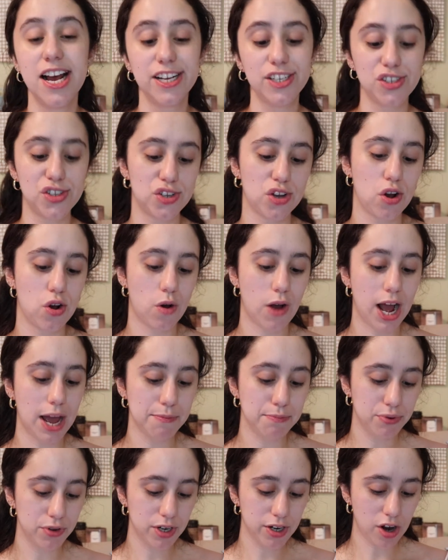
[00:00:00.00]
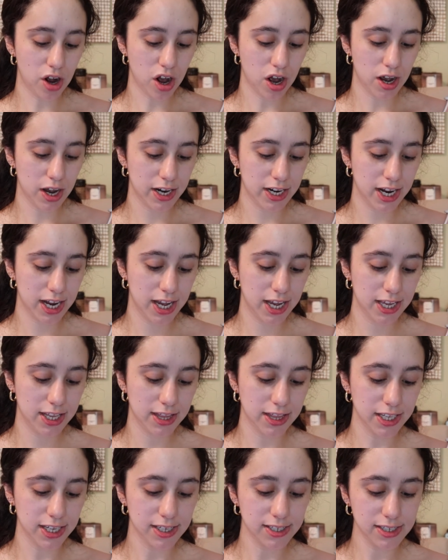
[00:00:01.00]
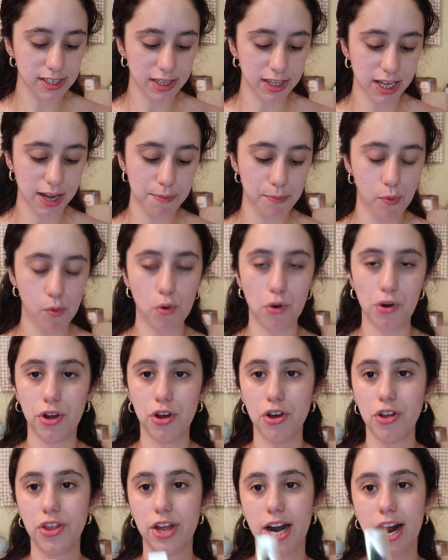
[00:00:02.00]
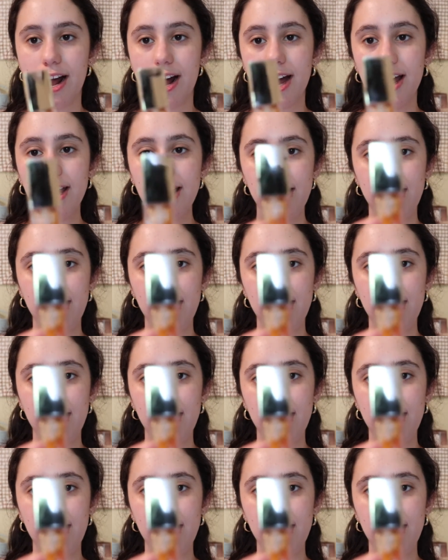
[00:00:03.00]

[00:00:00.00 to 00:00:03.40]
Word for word: So I put on this lip oil that I